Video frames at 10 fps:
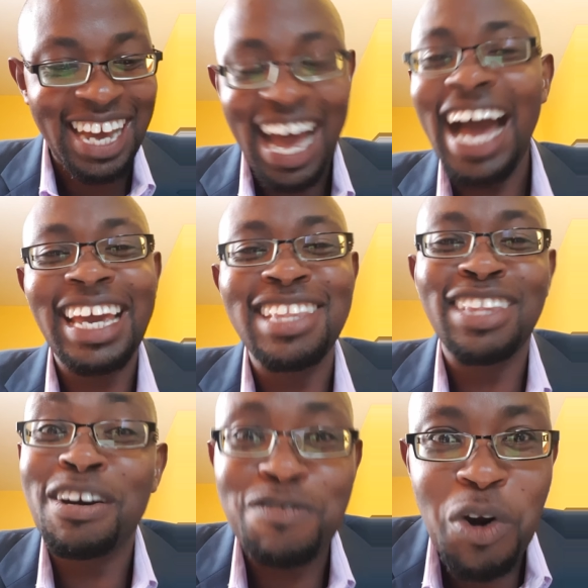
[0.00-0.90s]
Hang in
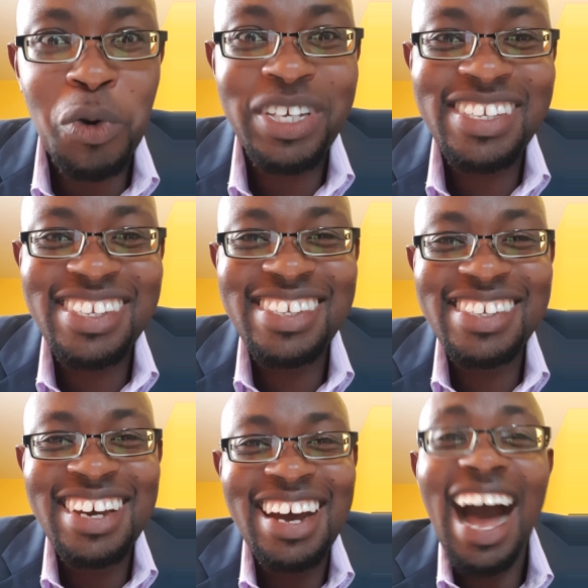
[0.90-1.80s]
there, folks.
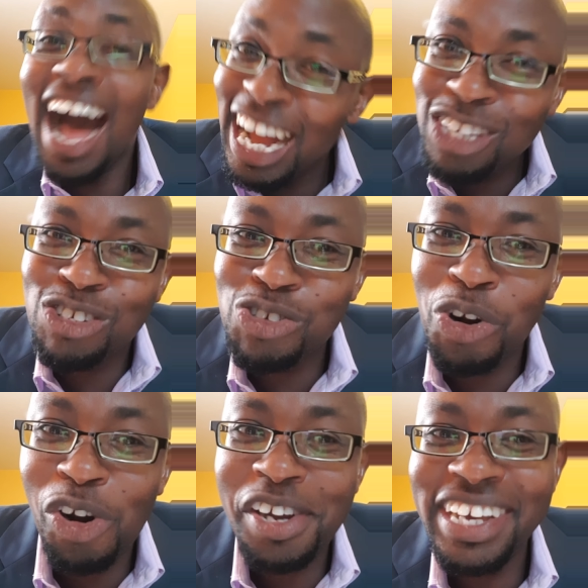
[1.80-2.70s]
Our
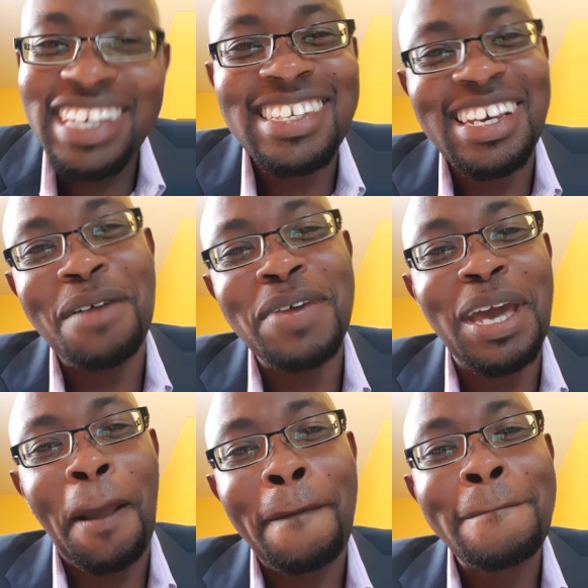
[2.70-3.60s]
joy is coming.
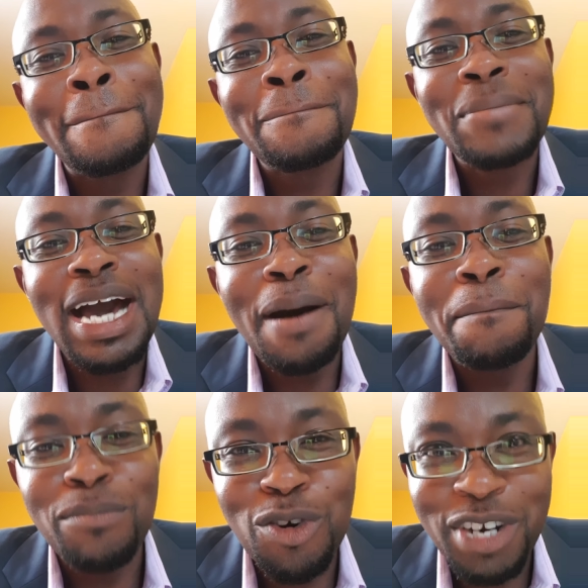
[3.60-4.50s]
Our
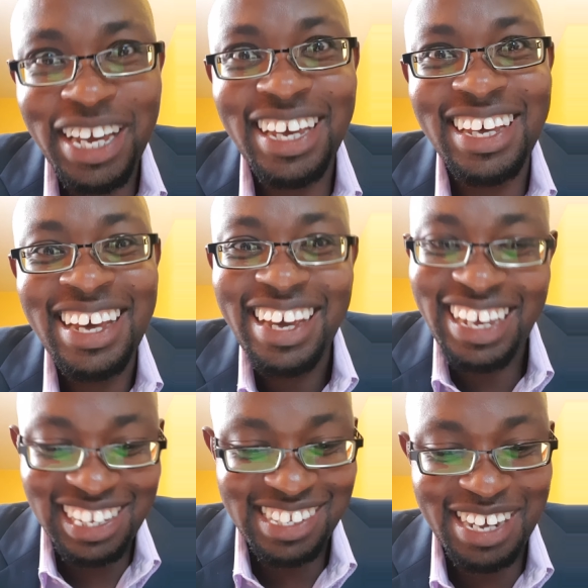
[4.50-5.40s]
mourning
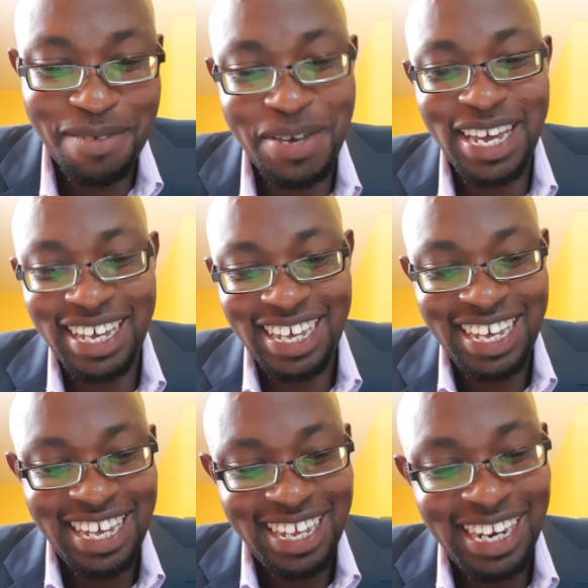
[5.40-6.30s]
is coming.
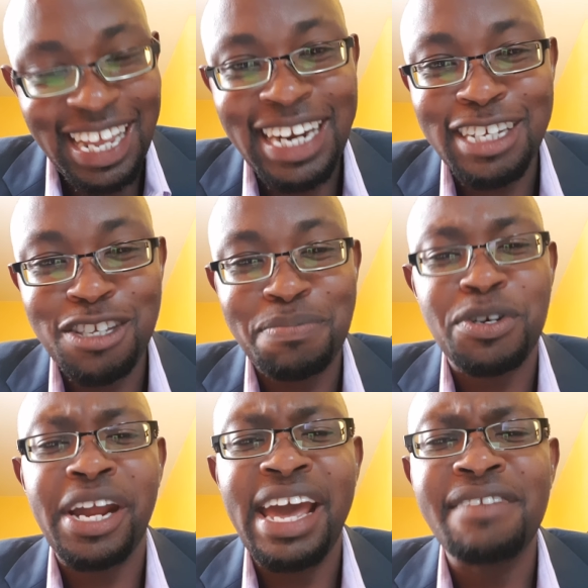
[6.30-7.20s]
Let us
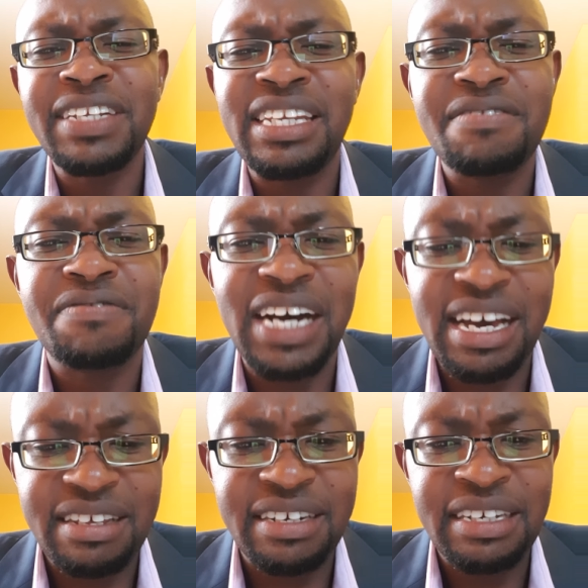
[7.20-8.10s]
pray. Heavenly
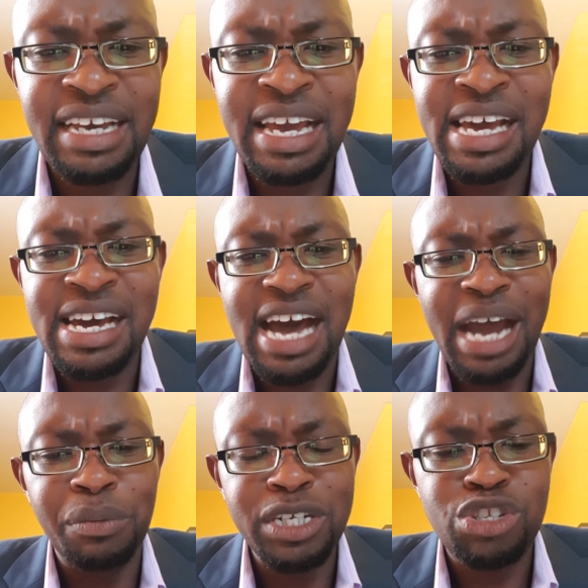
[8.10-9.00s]
Father, I
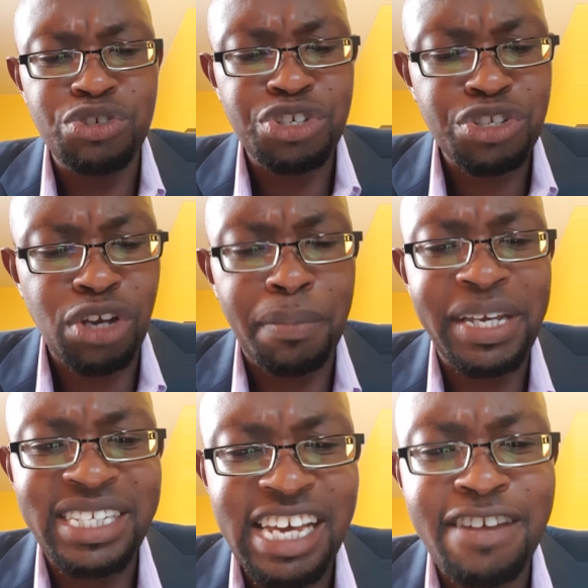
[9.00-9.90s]
want to just
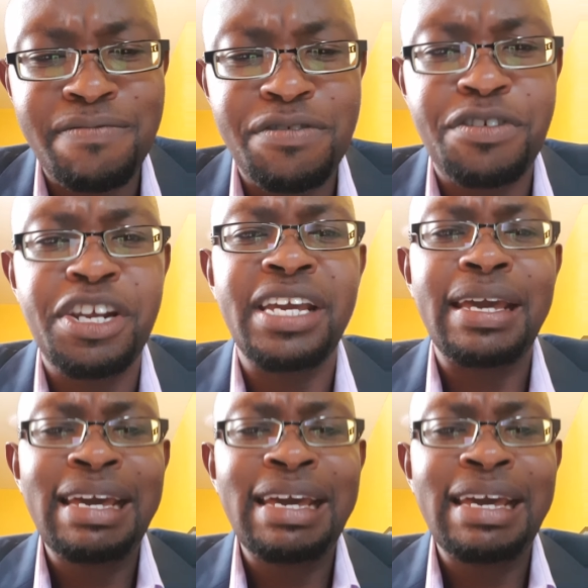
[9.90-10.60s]
commit every